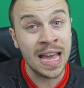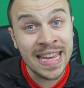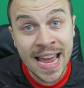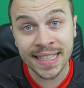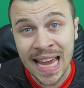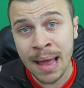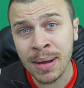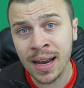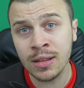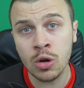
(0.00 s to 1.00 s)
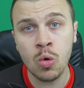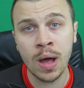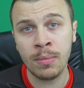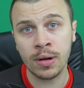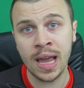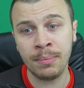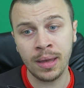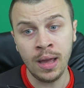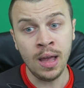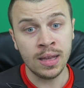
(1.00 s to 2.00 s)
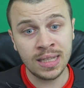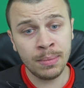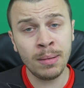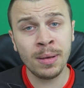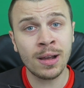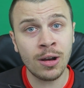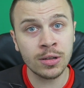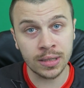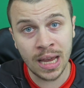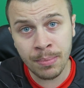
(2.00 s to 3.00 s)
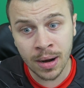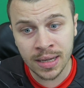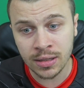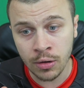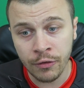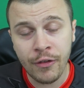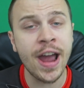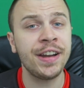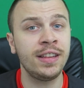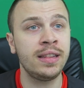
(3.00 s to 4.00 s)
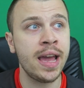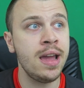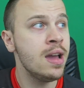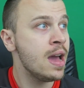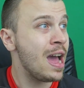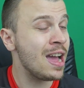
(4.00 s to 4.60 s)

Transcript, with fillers: Yes, I'm gonna do one more game simply because Ibra is on fire today